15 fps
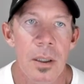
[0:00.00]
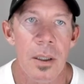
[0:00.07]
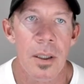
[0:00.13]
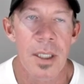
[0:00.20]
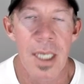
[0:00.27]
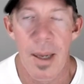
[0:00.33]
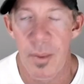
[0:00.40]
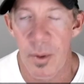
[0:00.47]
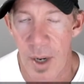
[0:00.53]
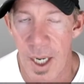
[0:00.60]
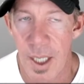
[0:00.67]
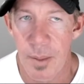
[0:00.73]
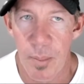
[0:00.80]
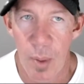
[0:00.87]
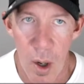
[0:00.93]

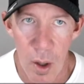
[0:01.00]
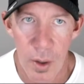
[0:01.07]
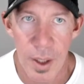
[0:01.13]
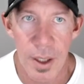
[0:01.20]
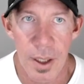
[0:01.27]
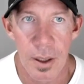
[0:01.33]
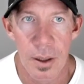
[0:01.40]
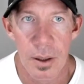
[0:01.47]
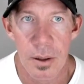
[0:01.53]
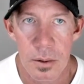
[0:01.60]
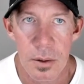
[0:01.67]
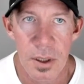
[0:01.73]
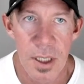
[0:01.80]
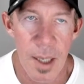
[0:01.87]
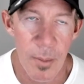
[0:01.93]
Democratic Party,
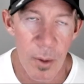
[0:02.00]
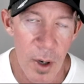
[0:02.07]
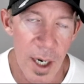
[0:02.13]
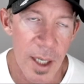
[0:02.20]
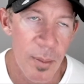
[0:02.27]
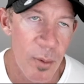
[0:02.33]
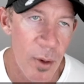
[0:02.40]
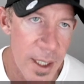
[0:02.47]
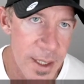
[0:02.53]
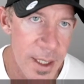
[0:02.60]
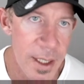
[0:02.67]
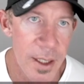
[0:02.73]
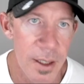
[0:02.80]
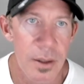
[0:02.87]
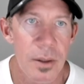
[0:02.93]
Democratic
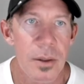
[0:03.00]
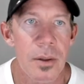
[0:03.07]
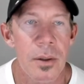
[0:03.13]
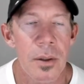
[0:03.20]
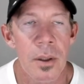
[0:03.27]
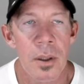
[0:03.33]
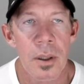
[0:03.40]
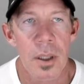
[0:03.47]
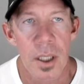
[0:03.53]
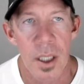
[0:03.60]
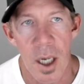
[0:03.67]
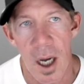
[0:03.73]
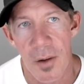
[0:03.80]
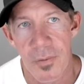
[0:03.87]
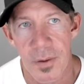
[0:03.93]
president
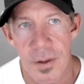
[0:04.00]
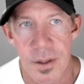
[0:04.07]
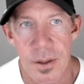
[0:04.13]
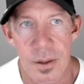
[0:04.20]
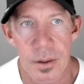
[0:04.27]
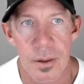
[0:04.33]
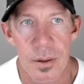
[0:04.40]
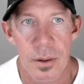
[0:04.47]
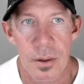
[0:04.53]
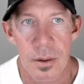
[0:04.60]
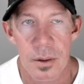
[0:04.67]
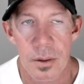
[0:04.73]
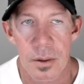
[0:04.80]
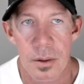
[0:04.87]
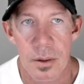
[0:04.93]
office.
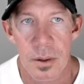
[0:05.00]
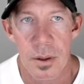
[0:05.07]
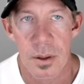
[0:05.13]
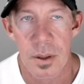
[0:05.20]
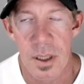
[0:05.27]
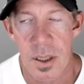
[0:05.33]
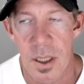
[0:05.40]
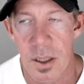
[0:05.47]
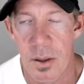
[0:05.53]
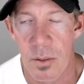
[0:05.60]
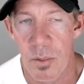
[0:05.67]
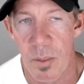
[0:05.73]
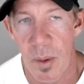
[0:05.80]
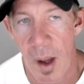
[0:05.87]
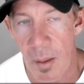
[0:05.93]
They said the
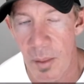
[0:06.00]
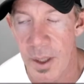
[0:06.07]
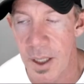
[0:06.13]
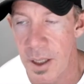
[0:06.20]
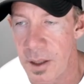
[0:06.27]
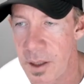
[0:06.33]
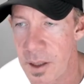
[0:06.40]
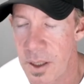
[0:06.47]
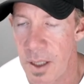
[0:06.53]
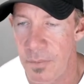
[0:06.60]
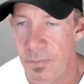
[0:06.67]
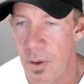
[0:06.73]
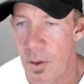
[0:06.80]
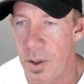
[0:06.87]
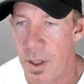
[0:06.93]
Republicans get
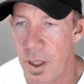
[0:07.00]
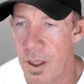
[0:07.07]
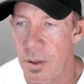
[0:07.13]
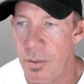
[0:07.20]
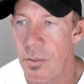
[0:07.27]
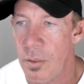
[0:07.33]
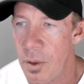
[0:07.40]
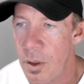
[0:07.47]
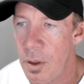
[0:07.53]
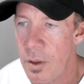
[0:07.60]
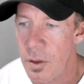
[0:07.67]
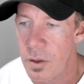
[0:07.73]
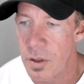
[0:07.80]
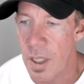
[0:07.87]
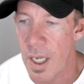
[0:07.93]
voted in,
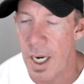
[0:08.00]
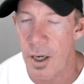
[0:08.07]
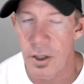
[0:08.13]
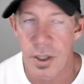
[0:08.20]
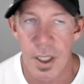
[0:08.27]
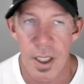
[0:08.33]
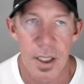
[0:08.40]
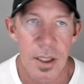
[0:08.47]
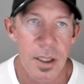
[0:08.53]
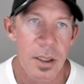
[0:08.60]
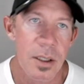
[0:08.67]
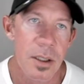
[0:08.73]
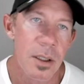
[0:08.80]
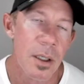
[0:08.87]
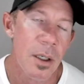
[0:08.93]
the higher chance
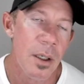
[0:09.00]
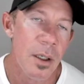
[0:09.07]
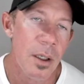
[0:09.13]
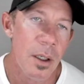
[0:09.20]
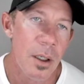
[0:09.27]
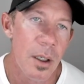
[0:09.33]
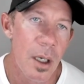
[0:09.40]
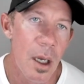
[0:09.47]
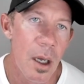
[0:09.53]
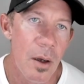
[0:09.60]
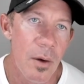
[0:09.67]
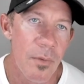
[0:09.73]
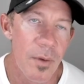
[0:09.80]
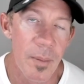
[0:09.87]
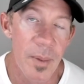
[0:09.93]

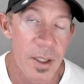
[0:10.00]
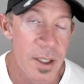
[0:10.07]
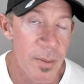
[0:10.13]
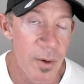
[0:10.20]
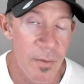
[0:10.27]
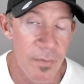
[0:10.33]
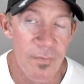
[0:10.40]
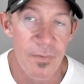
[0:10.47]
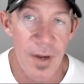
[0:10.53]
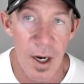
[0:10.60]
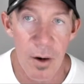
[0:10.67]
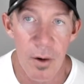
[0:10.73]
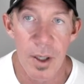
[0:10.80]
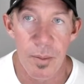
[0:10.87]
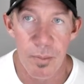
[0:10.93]
of, I mean, some are
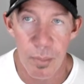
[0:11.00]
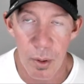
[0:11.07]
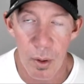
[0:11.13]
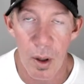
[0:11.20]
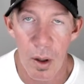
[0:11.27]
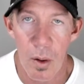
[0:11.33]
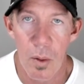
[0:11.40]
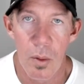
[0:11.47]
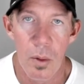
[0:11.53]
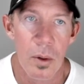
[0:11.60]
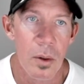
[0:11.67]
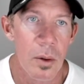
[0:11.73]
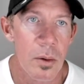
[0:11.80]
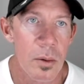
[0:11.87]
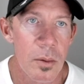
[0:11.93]
very pro
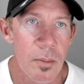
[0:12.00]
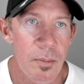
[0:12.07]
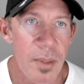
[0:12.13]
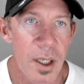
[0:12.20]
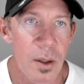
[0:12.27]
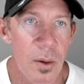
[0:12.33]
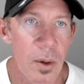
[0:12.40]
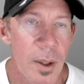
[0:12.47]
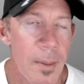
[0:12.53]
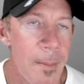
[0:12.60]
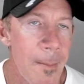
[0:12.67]
Bitcoin.